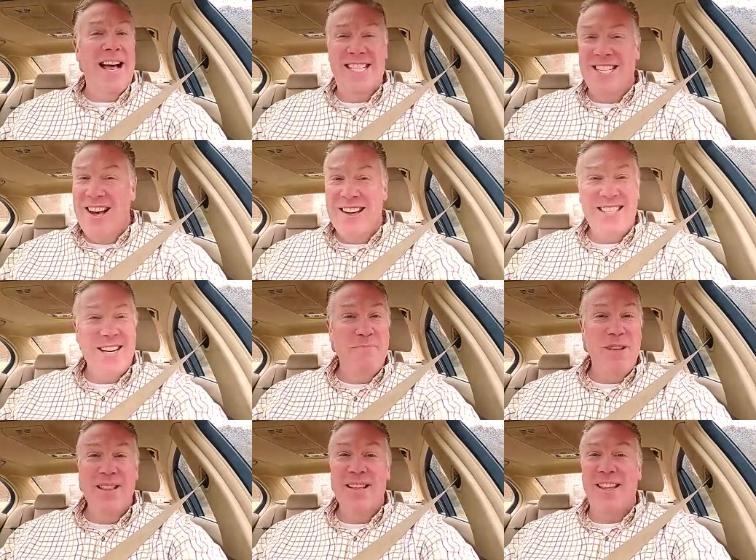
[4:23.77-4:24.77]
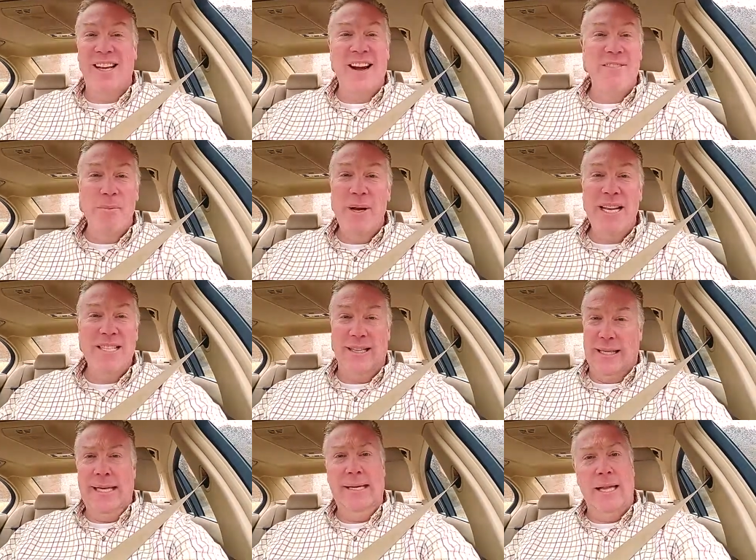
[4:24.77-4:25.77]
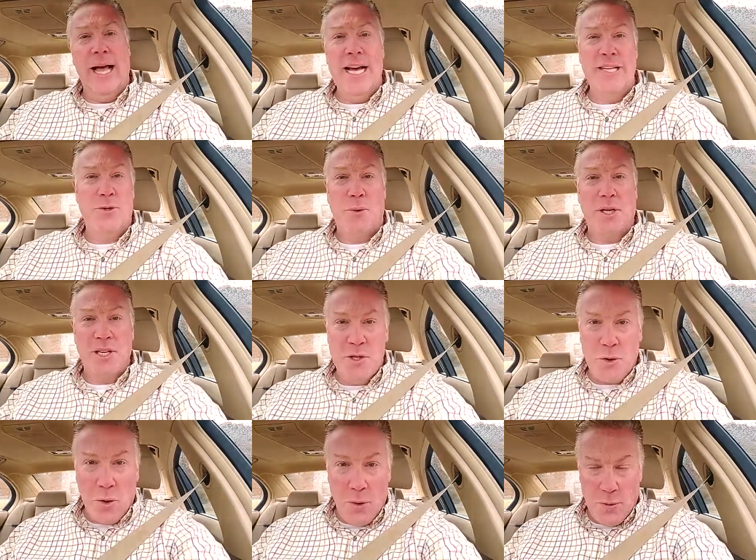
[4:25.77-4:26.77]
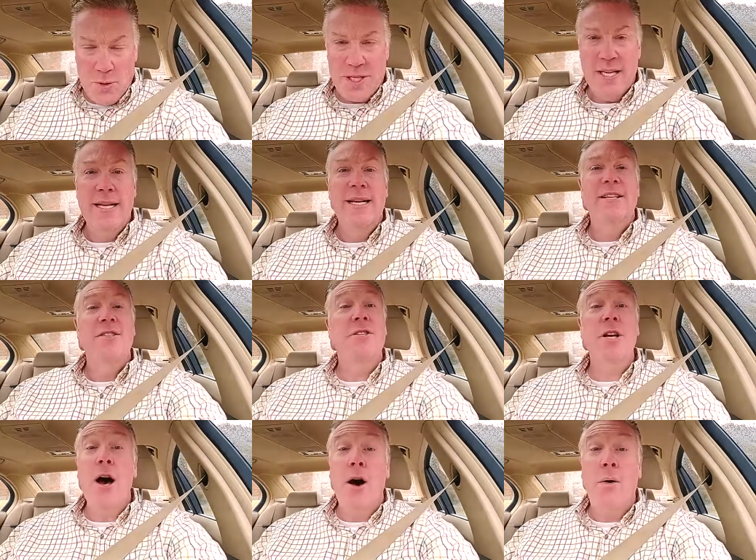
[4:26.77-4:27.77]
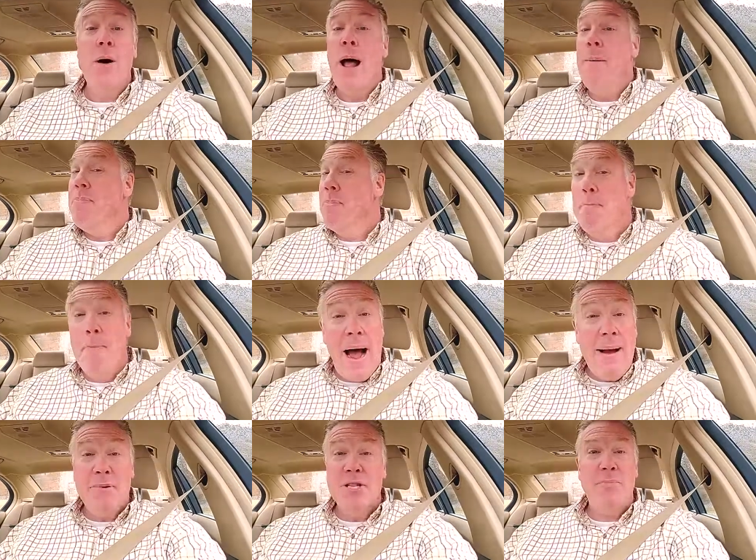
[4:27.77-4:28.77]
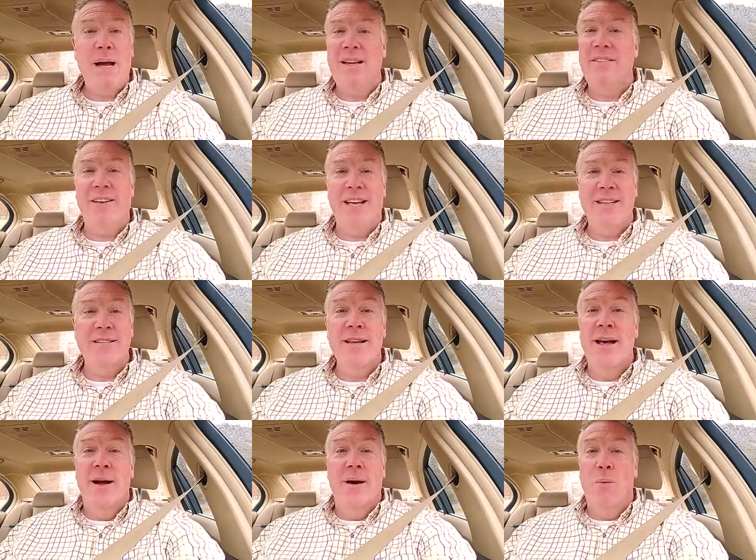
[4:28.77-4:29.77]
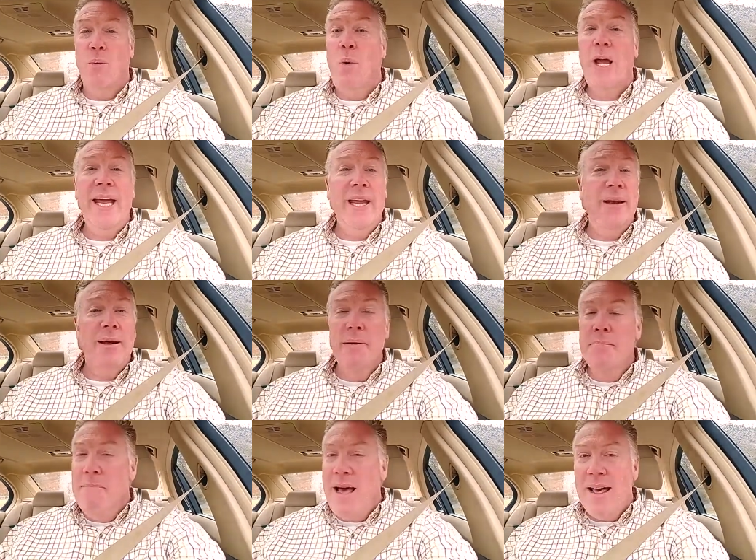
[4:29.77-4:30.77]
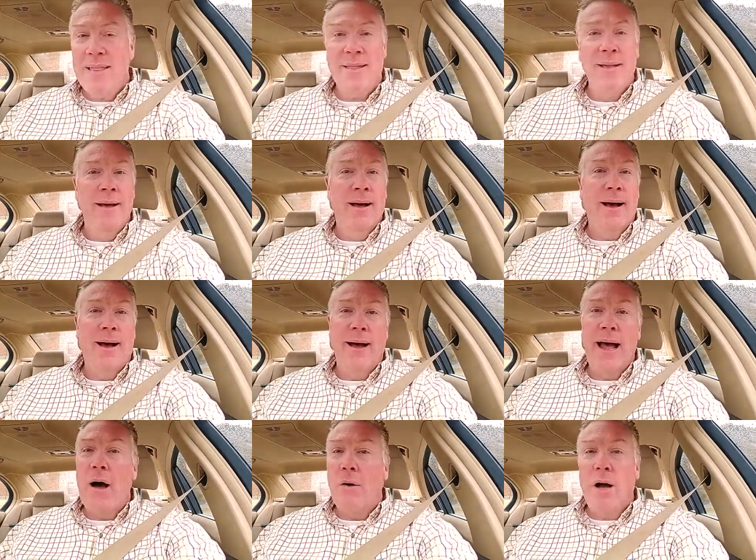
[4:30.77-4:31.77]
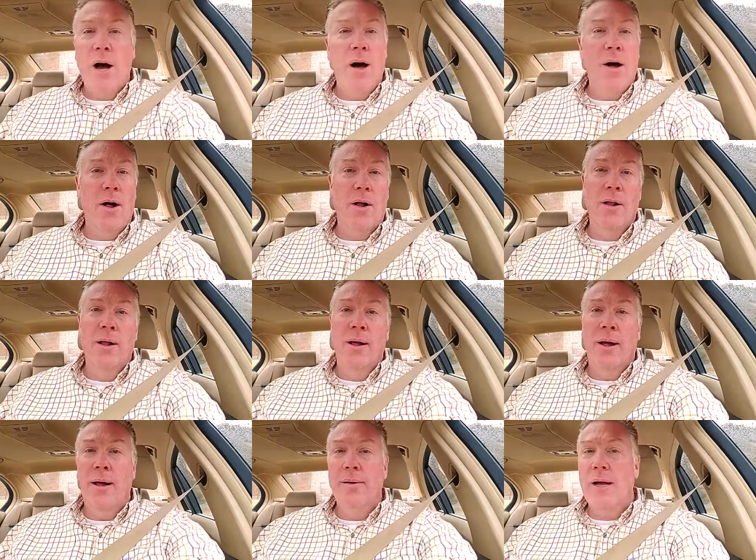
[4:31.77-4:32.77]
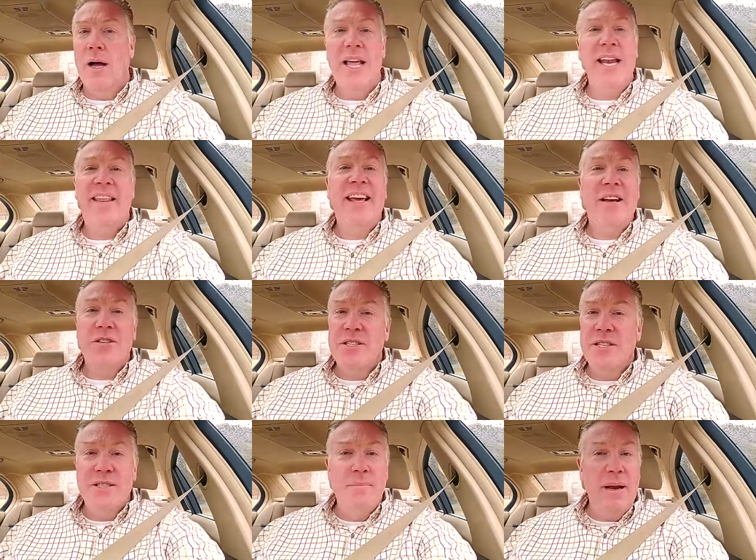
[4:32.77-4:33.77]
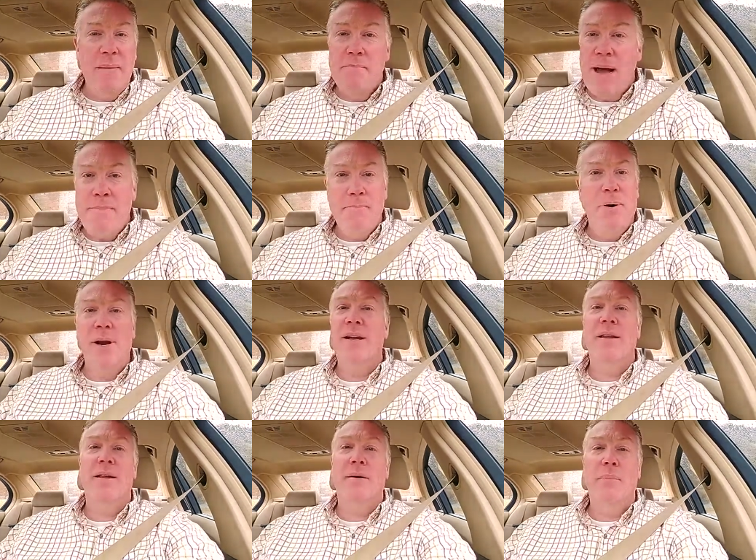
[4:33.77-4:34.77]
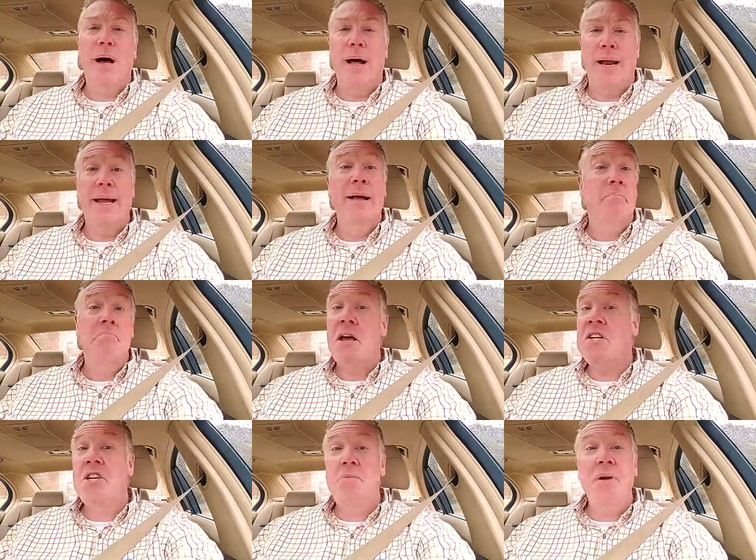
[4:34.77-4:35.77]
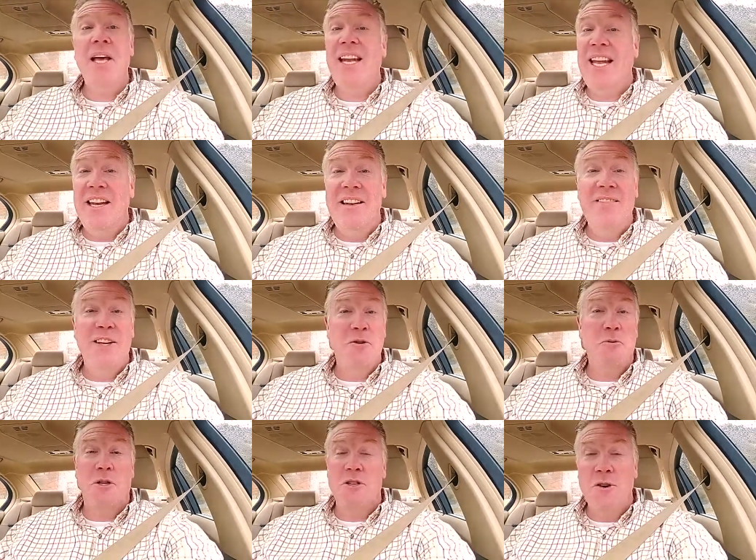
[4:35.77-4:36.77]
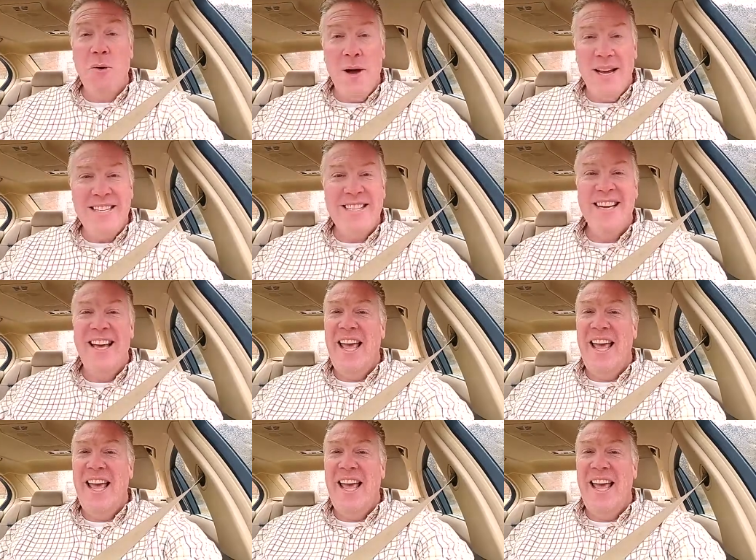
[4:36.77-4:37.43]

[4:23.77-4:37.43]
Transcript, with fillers: that's not something that the government has legalized or controls. So, my perspective is weed, meth, uh, alcohol, uh, anything else that somebody might put into their body, that should be an individual choice